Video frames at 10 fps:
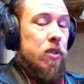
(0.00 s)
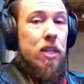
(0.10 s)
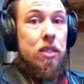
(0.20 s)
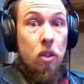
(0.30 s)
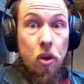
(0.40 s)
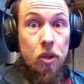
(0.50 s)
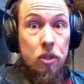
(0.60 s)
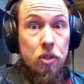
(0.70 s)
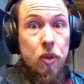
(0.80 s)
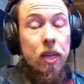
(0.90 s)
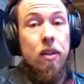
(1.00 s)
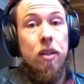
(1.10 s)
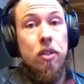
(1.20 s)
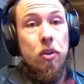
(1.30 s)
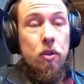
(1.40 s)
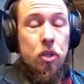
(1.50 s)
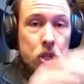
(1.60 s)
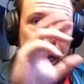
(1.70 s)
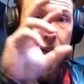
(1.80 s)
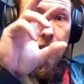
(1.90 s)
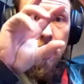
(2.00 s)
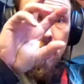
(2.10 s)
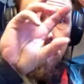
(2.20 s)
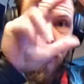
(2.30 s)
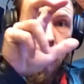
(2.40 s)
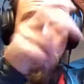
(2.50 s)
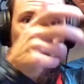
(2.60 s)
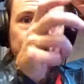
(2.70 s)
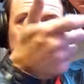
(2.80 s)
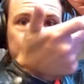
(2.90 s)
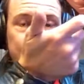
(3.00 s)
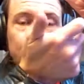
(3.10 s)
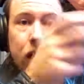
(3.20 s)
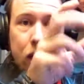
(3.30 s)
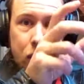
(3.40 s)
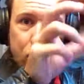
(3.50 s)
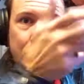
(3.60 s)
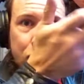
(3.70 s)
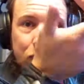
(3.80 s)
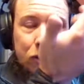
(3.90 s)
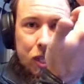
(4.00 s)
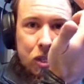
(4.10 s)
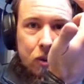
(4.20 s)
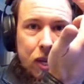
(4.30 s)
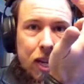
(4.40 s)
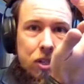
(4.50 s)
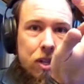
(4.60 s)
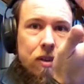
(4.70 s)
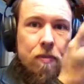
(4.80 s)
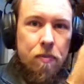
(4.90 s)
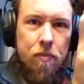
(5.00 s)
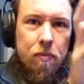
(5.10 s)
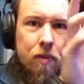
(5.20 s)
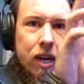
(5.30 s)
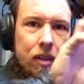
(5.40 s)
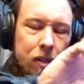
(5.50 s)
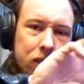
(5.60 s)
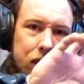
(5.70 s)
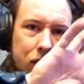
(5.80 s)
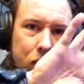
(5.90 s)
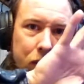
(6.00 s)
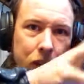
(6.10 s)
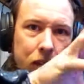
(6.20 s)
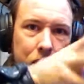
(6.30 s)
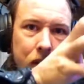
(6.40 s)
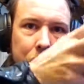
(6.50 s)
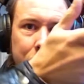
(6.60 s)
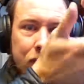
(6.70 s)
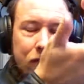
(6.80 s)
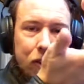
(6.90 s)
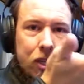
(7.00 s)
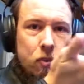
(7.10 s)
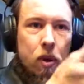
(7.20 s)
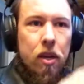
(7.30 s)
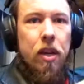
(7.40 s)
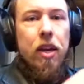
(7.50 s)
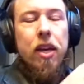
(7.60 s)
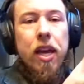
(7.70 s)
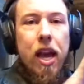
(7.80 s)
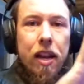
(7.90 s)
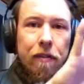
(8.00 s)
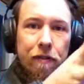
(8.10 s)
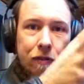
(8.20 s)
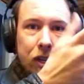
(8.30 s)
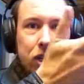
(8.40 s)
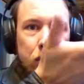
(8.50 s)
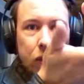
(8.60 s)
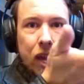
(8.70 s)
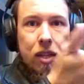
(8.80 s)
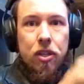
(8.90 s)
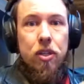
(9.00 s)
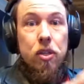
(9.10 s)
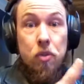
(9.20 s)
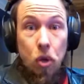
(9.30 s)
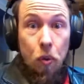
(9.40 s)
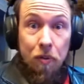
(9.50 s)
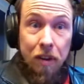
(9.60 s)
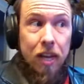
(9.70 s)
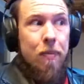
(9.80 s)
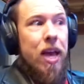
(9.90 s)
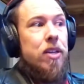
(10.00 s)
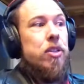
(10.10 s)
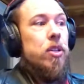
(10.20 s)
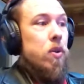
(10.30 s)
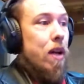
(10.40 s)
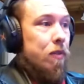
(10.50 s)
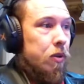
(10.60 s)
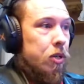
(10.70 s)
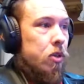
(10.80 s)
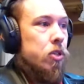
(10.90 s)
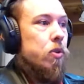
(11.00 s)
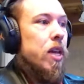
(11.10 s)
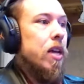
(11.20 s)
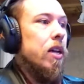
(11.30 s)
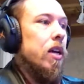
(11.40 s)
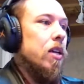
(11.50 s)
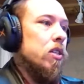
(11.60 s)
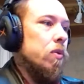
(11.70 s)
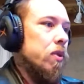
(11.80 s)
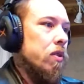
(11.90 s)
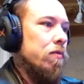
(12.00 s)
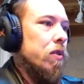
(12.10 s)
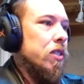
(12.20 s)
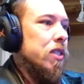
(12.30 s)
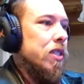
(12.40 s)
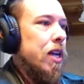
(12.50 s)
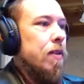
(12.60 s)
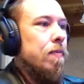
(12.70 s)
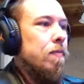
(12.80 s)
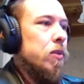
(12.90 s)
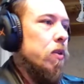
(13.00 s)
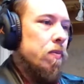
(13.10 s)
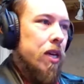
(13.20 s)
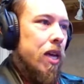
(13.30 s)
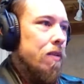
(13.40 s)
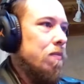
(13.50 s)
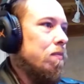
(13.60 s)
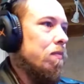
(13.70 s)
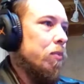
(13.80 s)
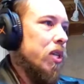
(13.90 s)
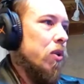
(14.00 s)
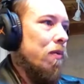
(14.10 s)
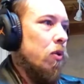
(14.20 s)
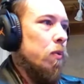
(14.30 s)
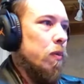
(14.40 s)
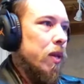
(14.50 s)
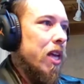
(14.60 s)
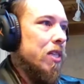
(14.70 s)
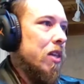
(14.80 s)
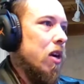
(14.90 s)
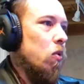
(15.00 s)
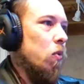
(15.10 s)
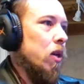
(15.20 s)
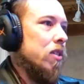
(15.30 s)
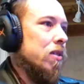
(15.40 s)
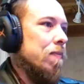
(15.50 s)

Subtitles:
that's the longer string, so you check that whole thing, you clock it around for each location, right? You take the whole thing and you clock it for each one. And if for each location you don't find a match, you haven't returned true yet, so you return false instead. So again, pretty straightforward, but that's how that all works.